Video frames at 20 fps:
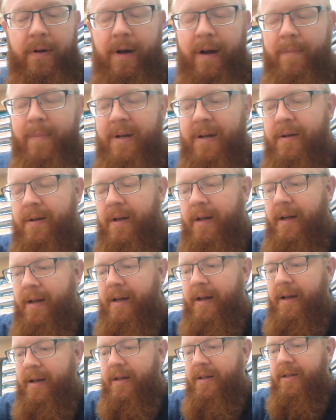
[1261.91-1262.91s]
I've been
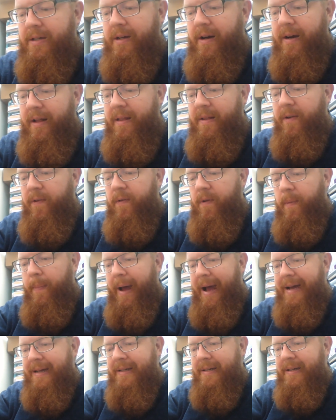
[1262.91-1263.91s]
studying this for the past